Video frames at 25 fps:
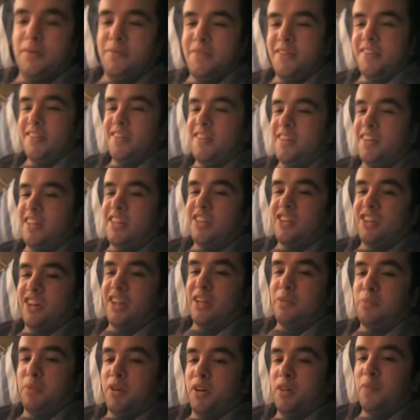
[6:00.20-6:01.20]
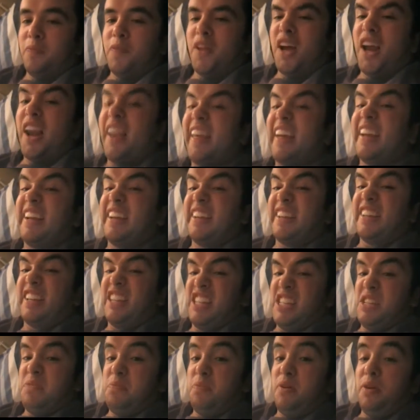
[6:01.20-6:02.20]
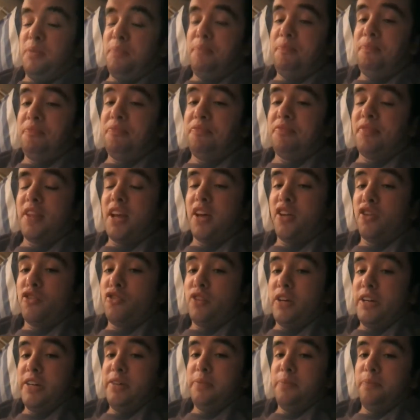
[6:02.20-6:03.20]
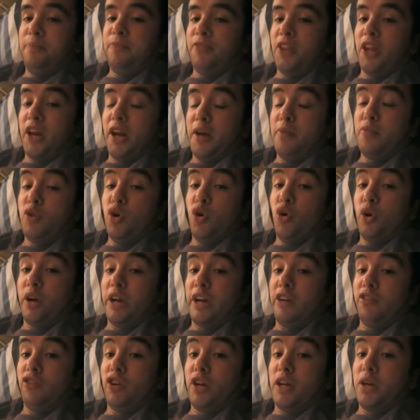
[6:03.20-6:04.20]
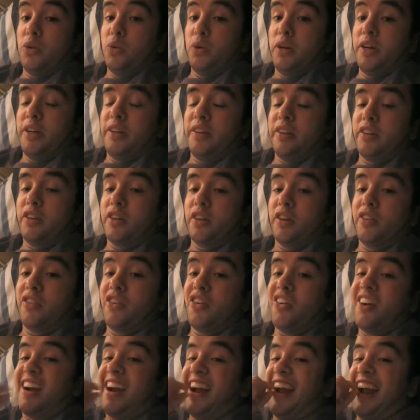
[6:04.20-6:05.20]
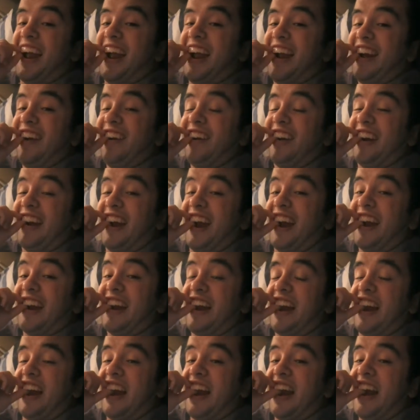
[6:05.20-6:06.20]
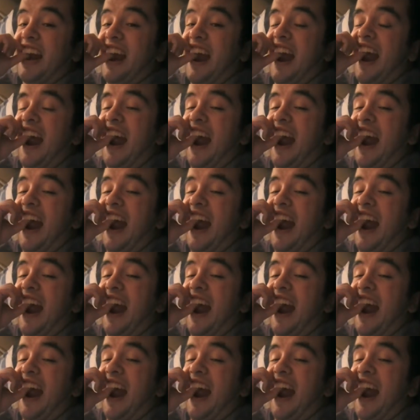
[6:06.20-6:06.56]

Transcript: I'm an early sleeper. I like sleep. Now the reason that I'm talking really weird is because I've got retainers in